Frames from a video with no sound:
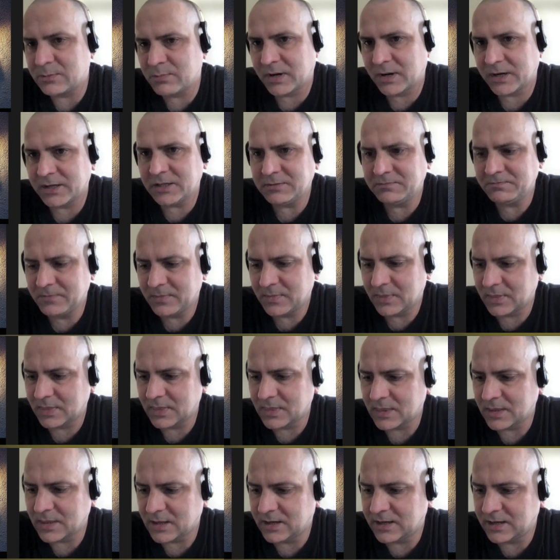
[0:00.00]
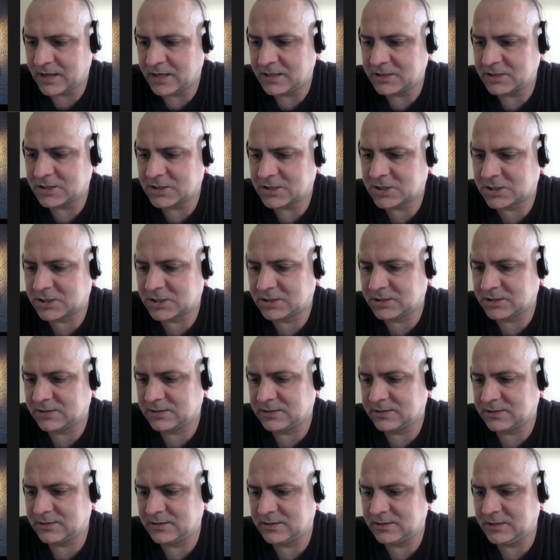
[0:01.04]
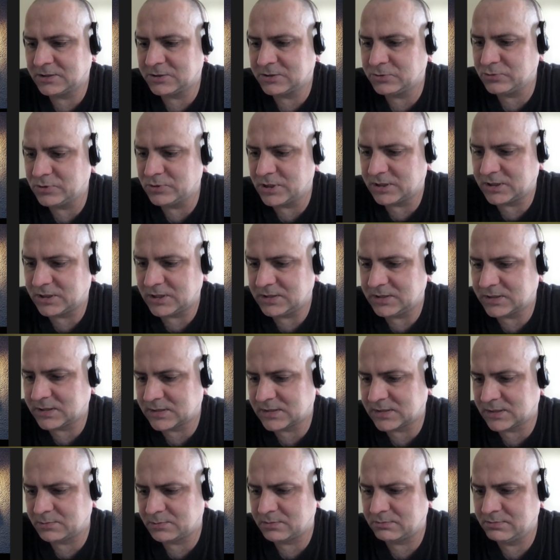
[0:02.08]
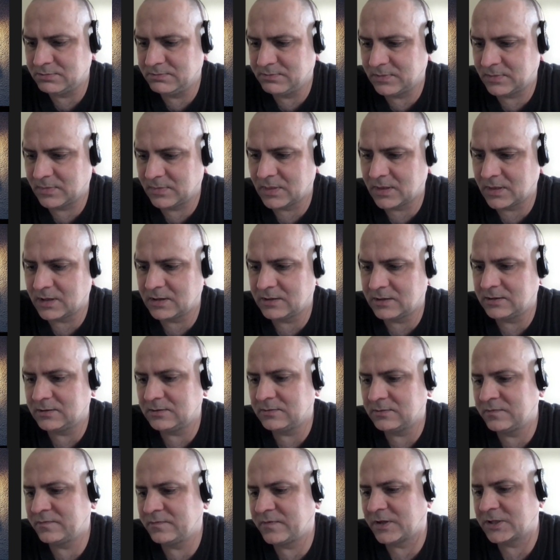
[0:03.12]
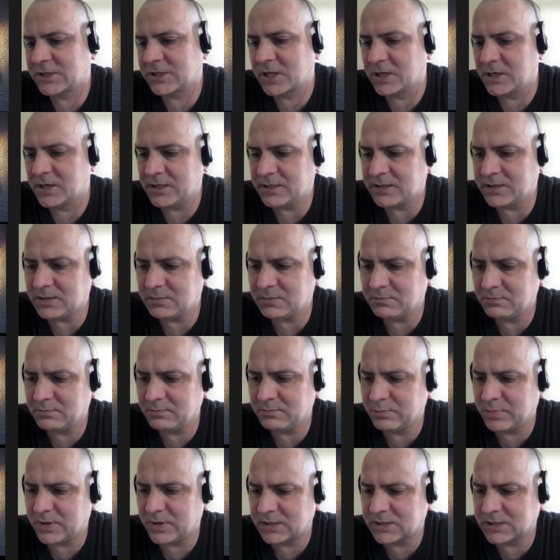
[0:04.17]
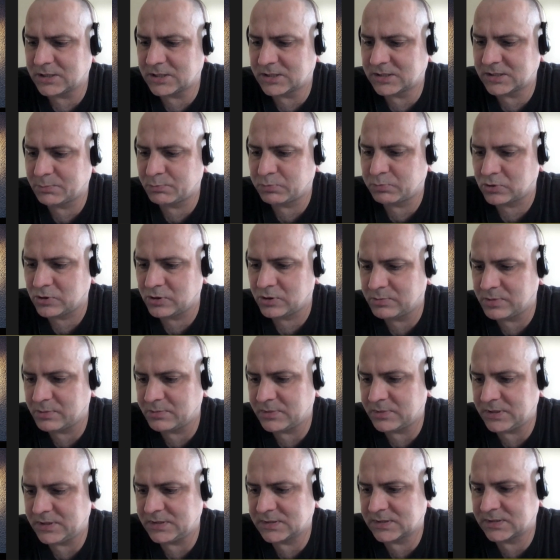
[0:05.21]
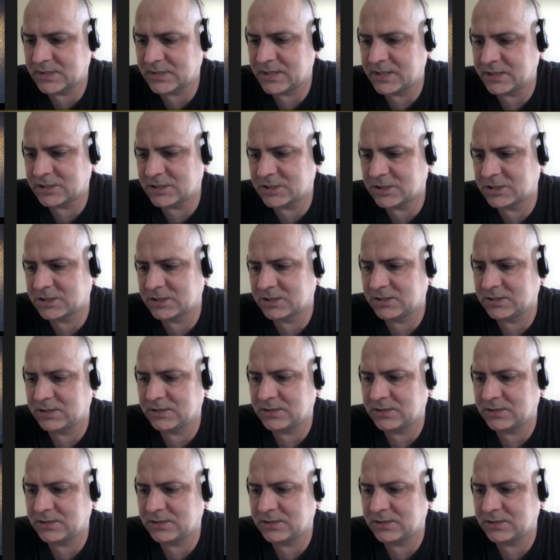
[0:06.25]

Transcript: library and included into some functionality. But the problem is that